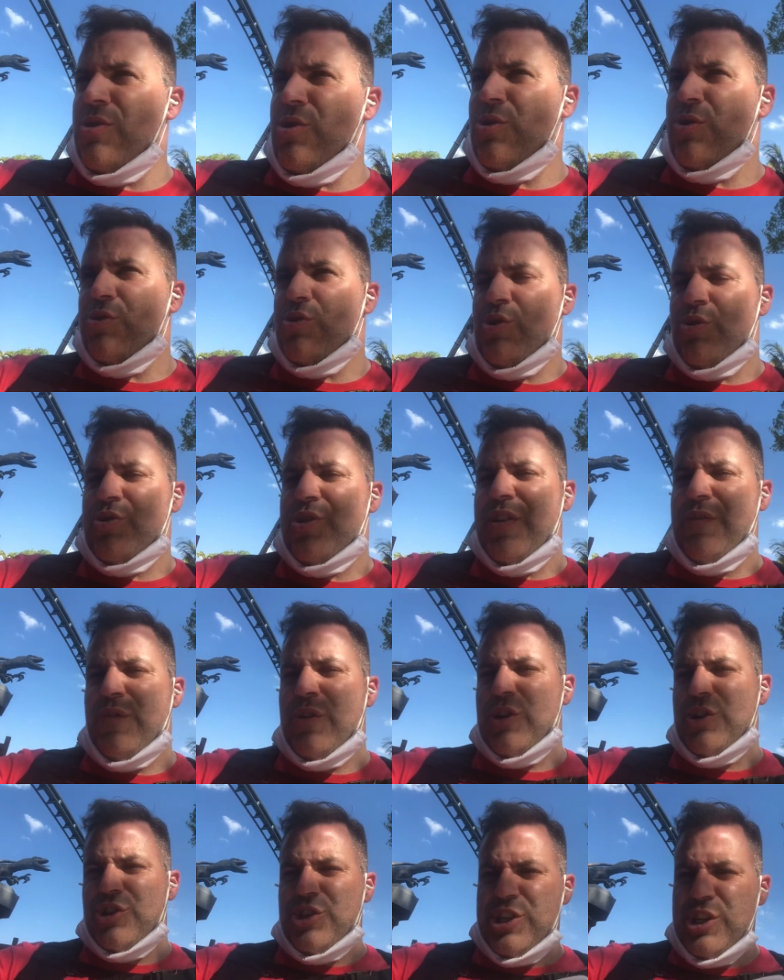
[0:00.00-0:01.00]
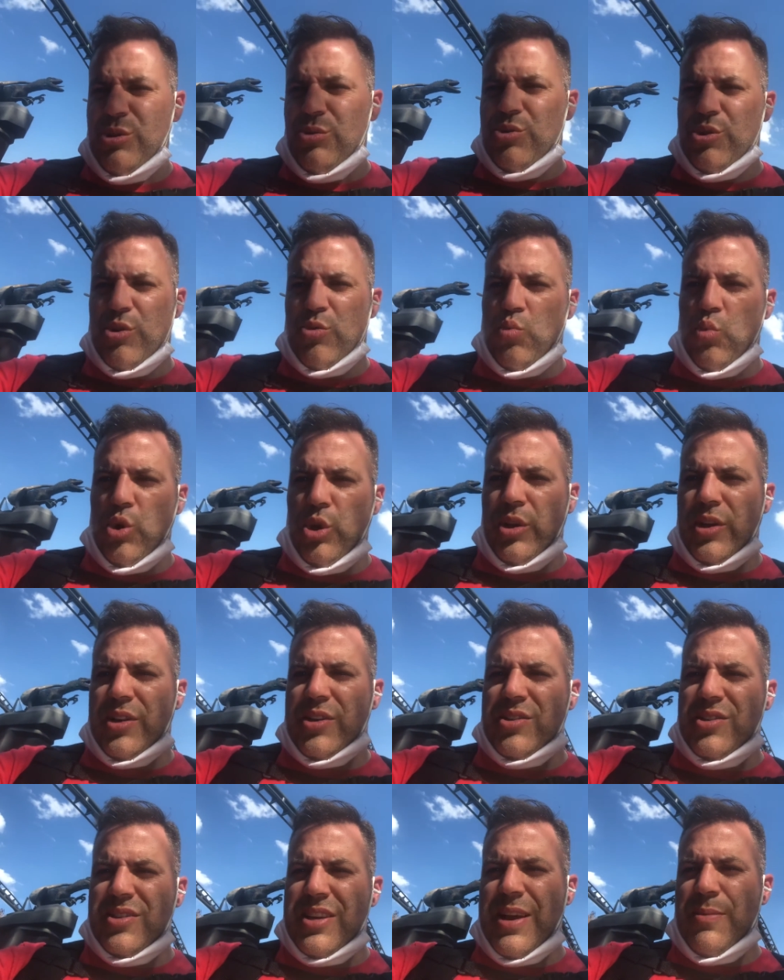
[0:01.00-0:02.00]
your, your different children will
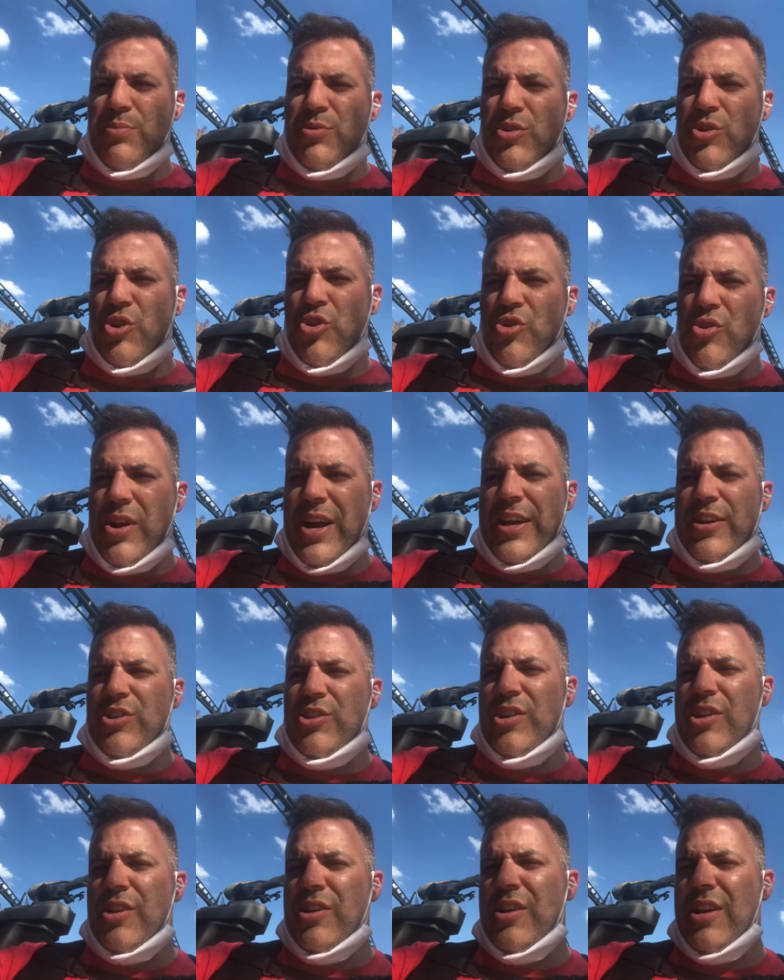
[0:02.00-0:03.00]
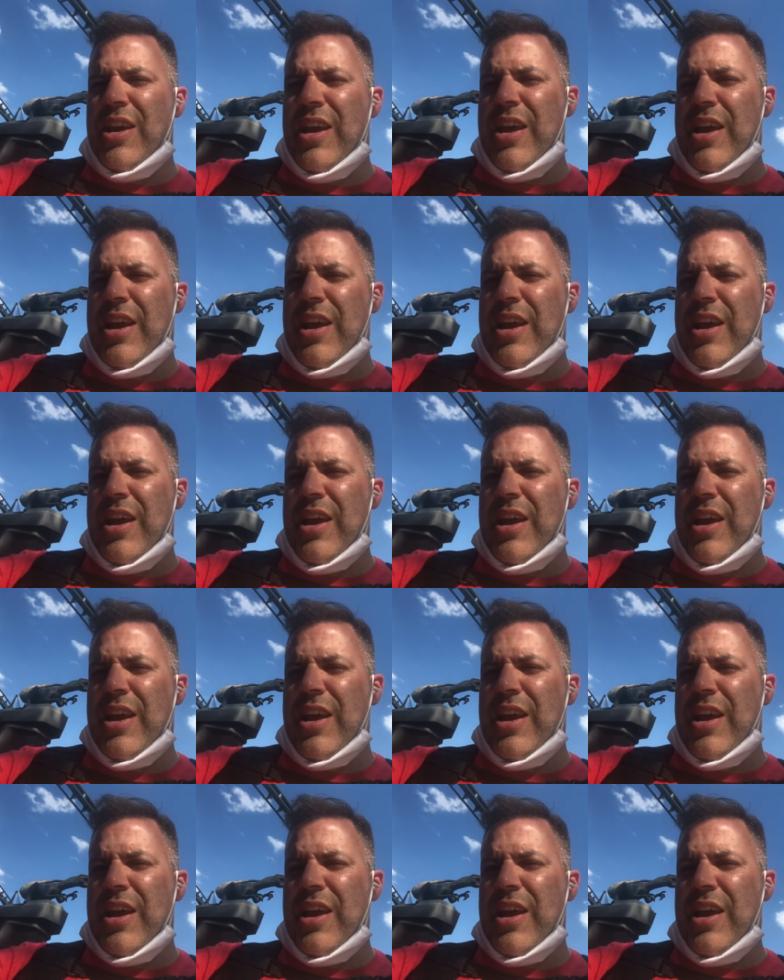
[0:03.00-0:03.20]
accept correction